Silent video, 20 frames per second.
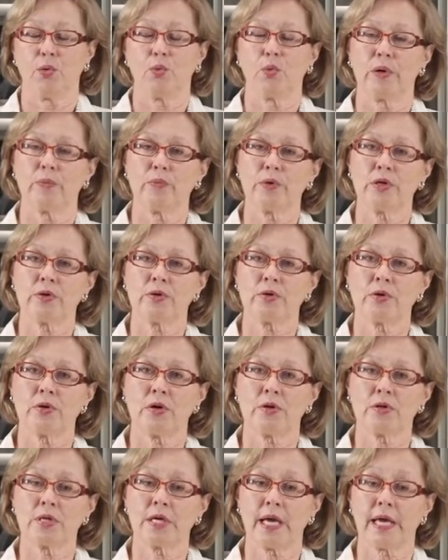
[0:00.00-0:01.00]
When we cook
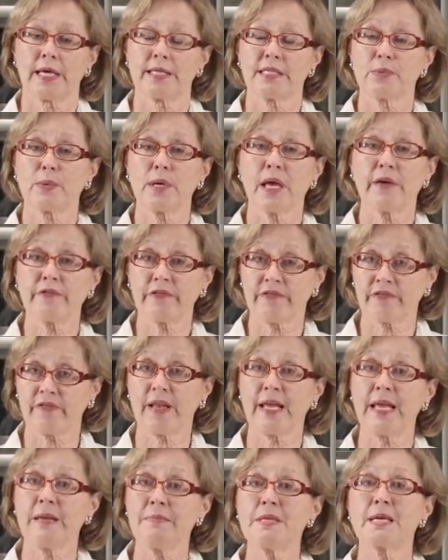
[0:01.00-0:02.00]
on gas, we have a
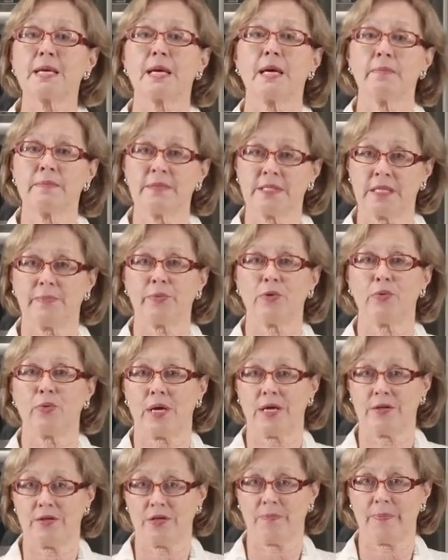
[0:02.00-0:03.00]
flame that comes up
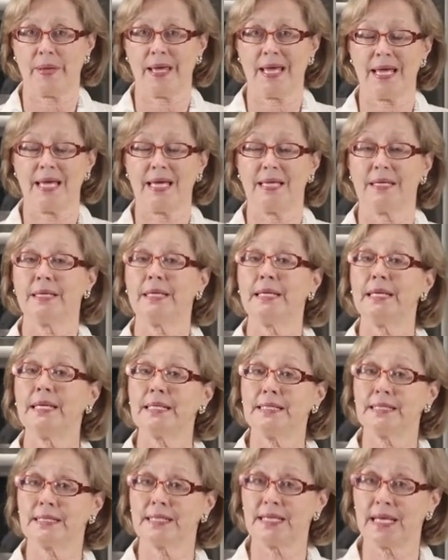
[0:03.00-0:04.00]
around the pan and
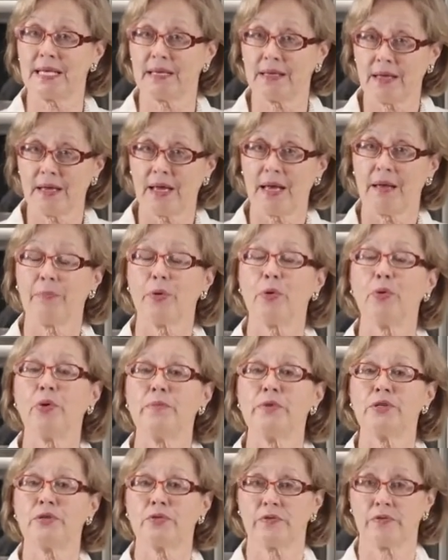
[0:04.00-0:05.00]
heats the
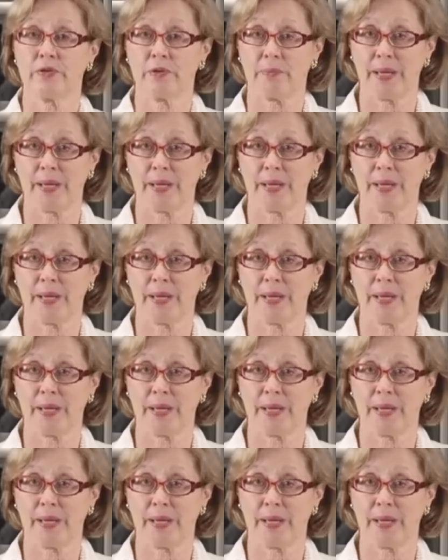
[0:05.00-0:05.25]
perimeter of the